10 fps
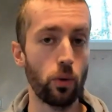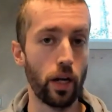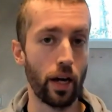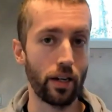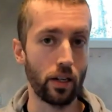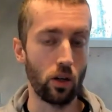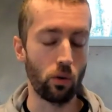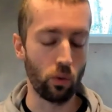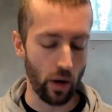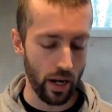We had a
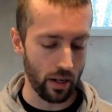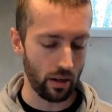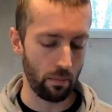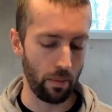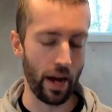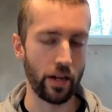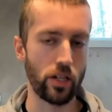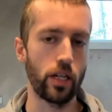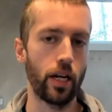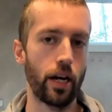great
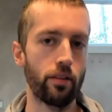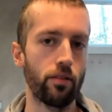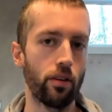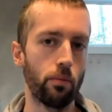batch of guests,